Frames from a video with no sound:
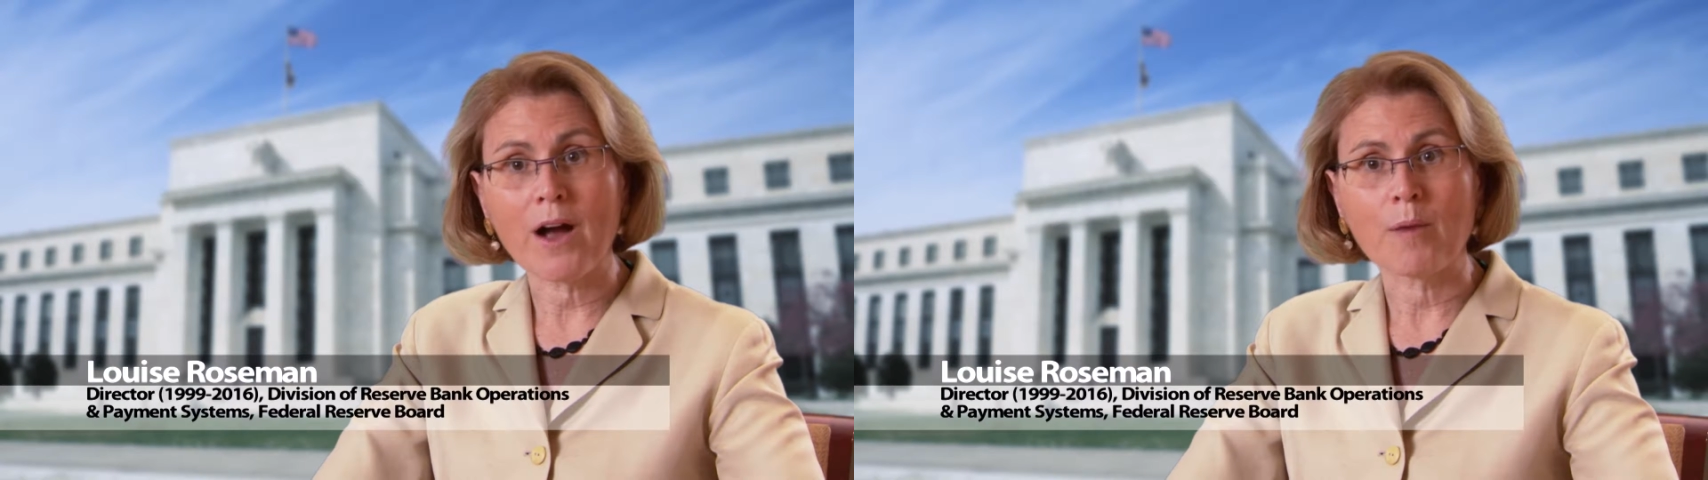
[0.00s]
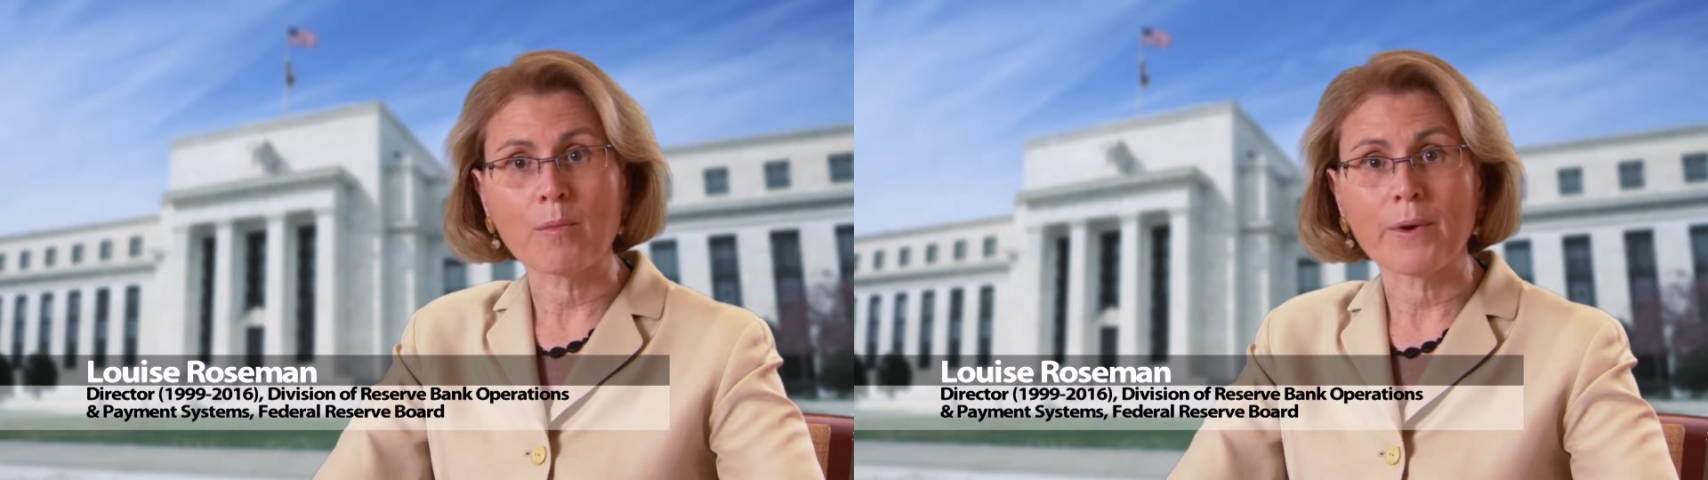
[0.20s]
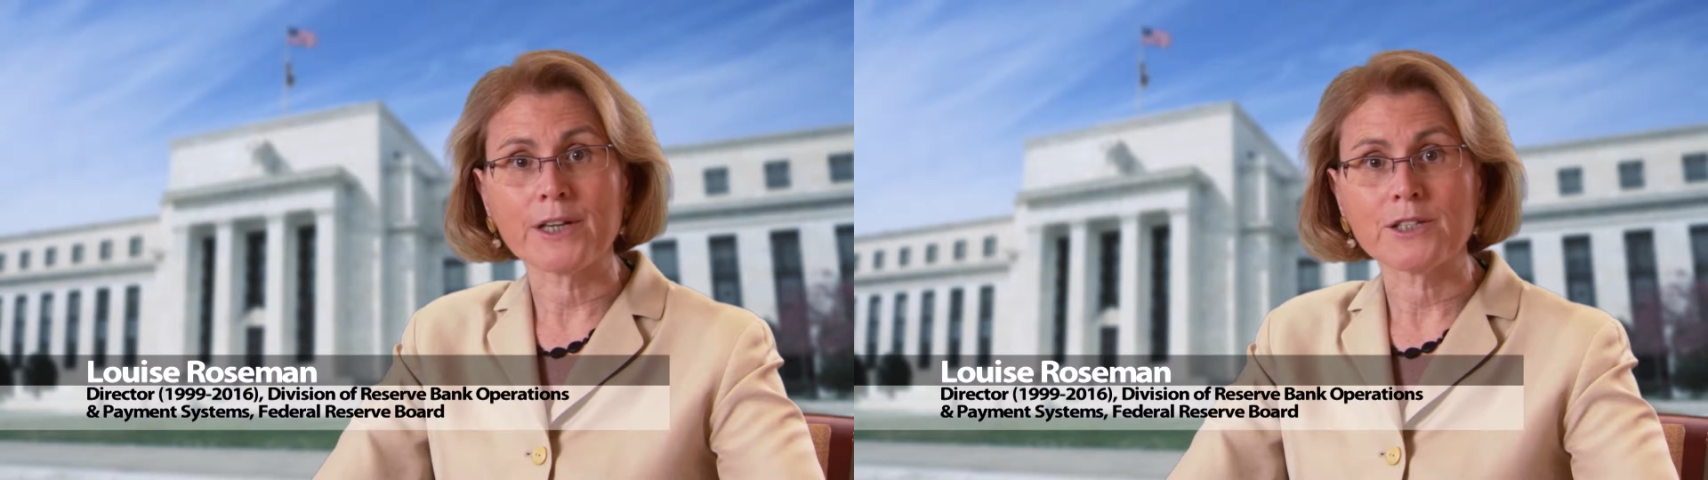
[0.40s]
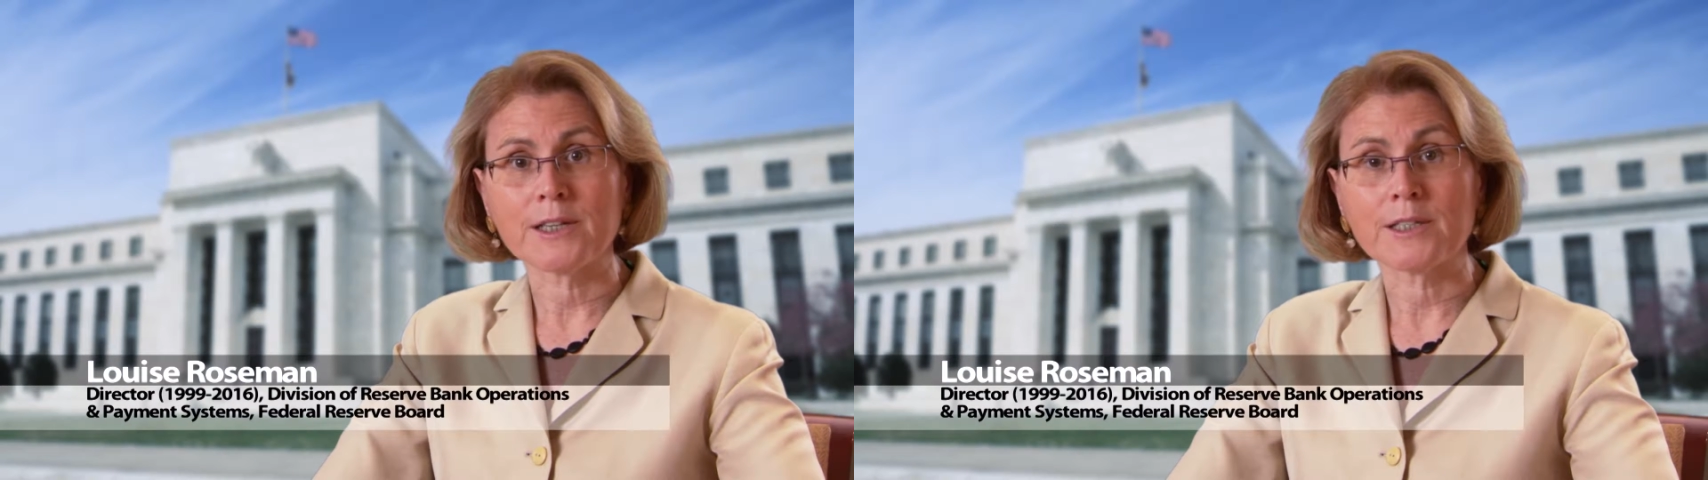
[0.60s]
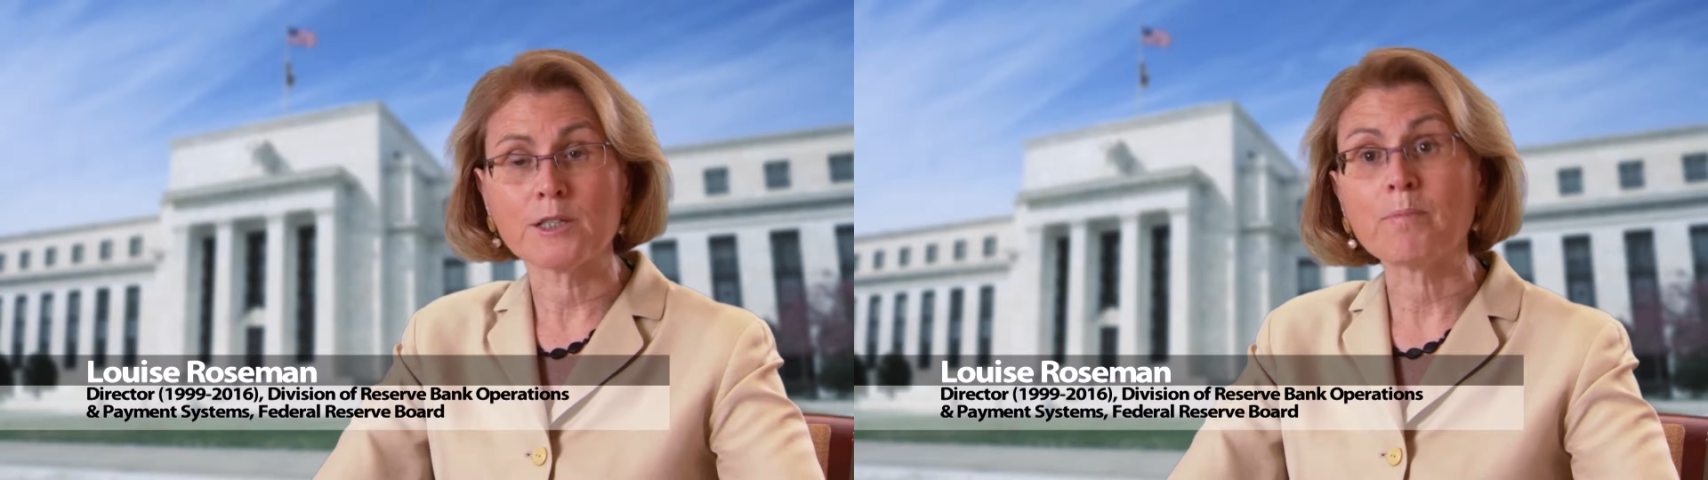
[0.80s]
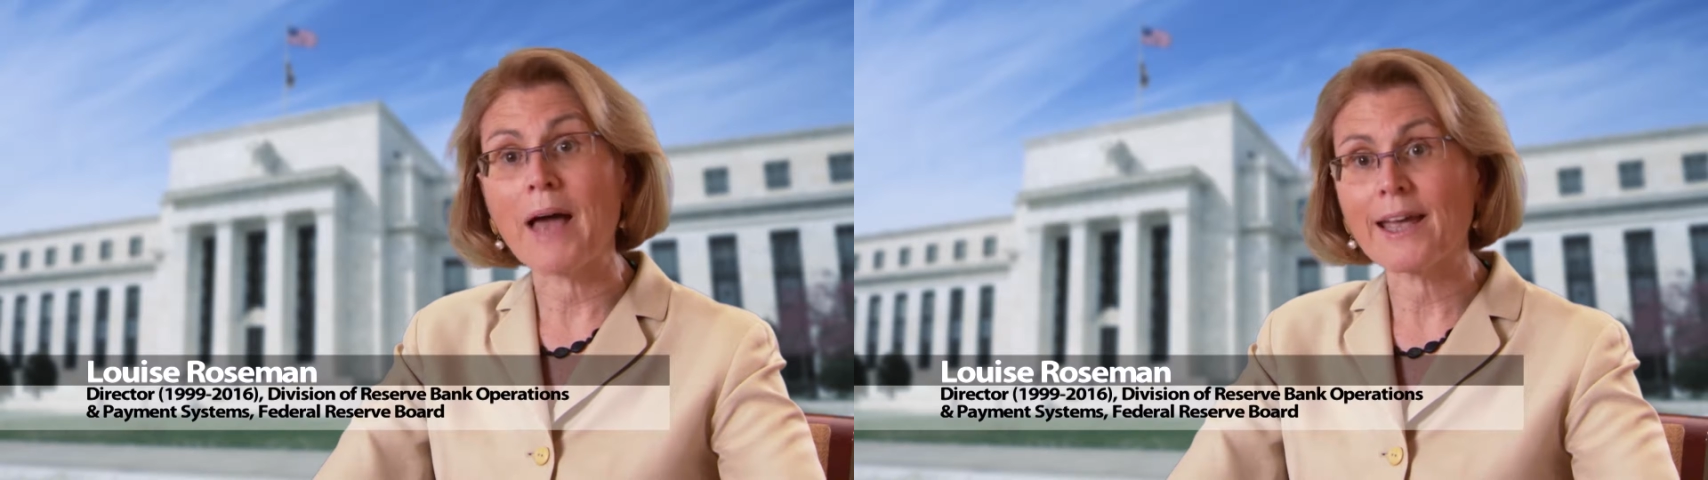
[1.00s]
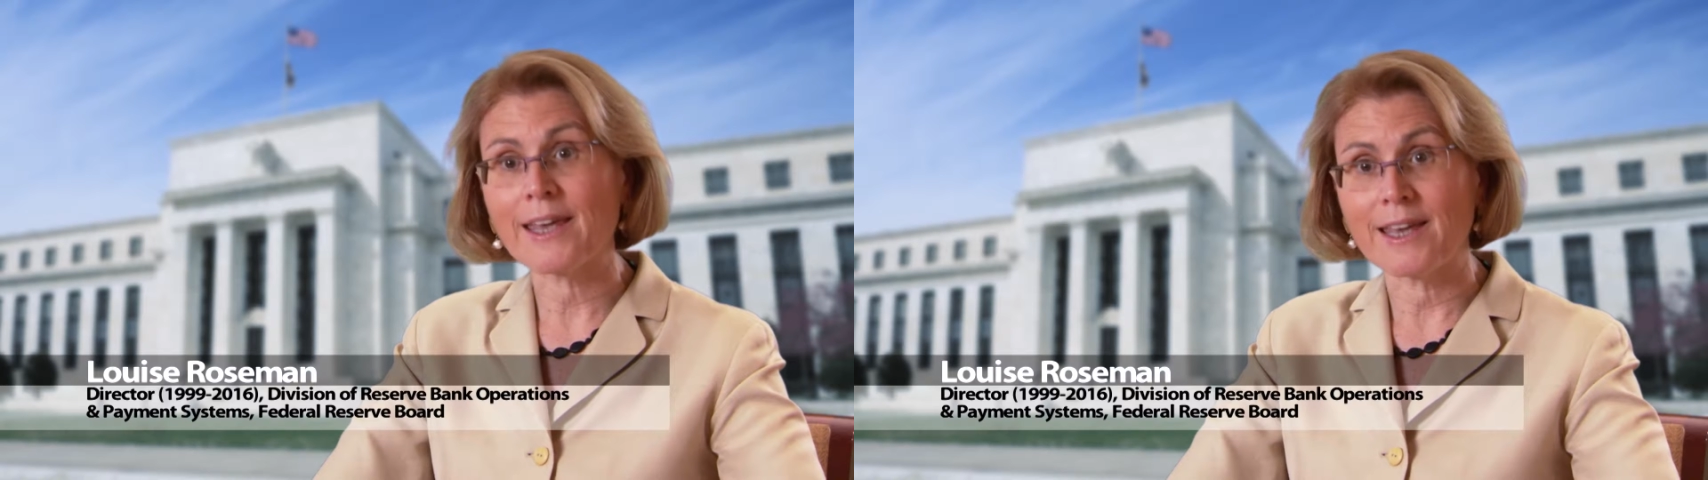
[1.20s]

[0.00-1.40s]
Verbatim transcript: operations back